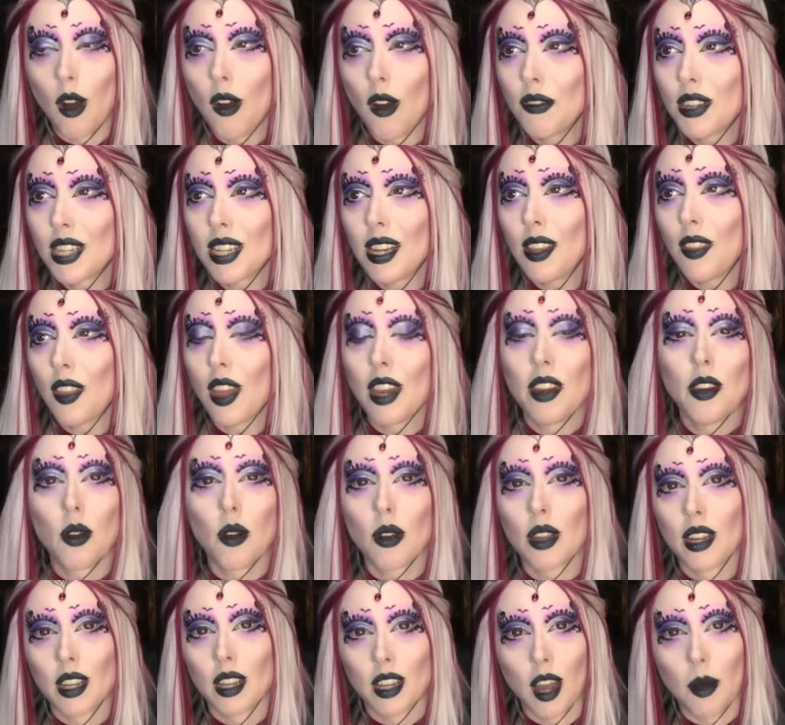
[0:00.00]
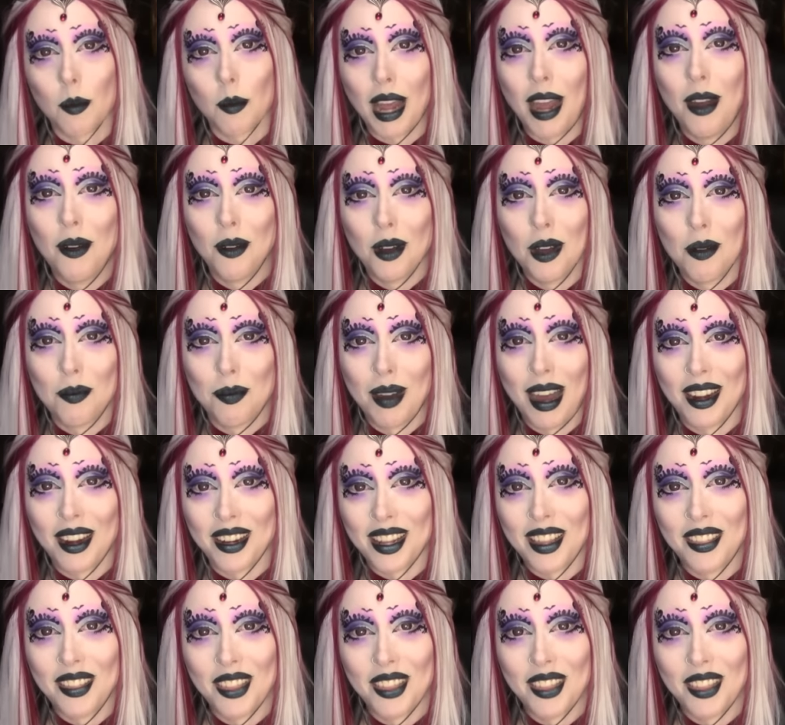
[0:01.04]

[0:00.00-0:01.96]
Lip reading: obviously they're not going to come out about it.